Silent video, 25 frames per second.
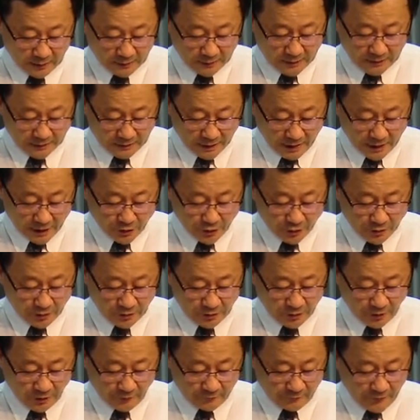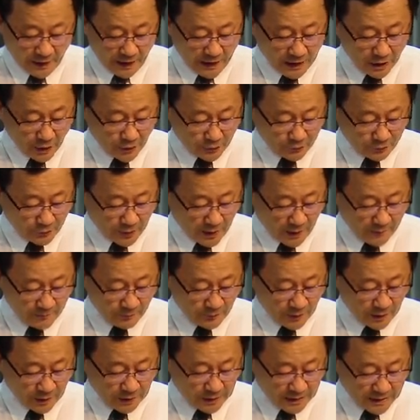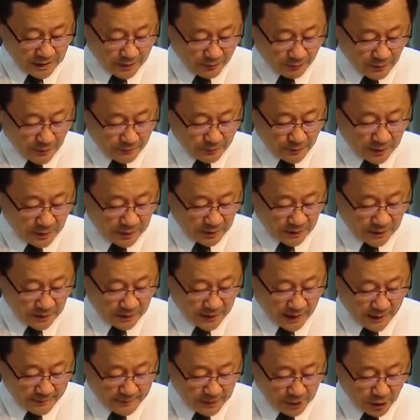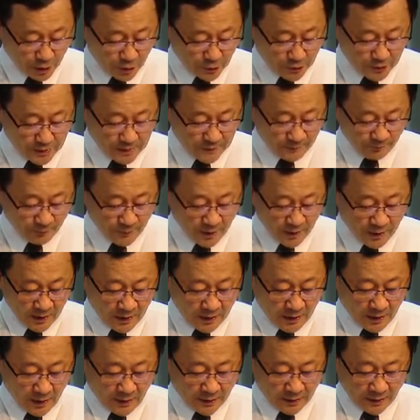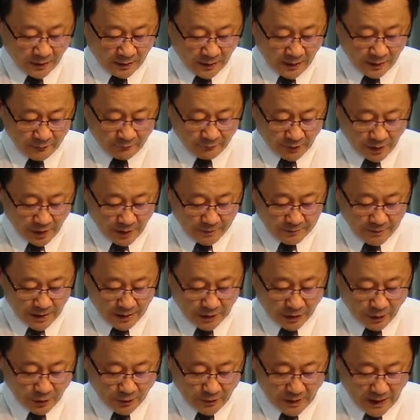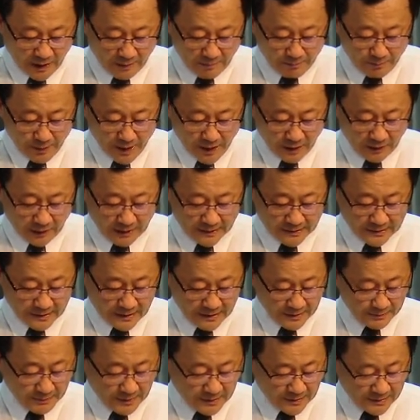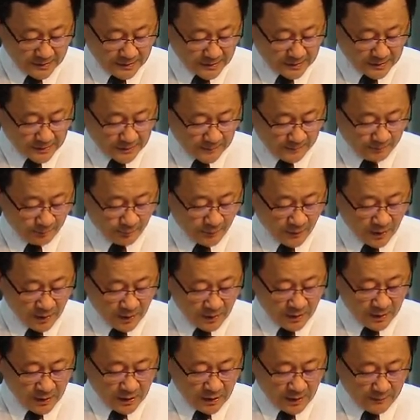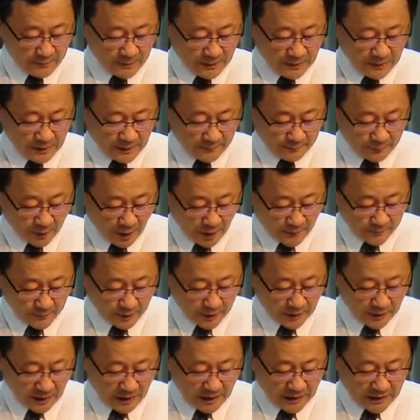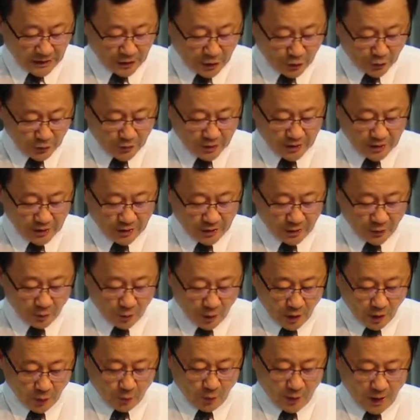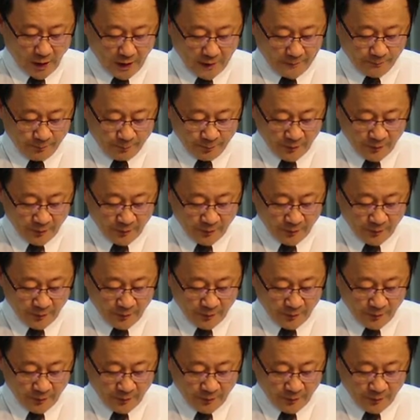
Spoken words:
detection of endocrine disrupting chemicals, and an environmental impact assessment system have been adopted and used worldwide.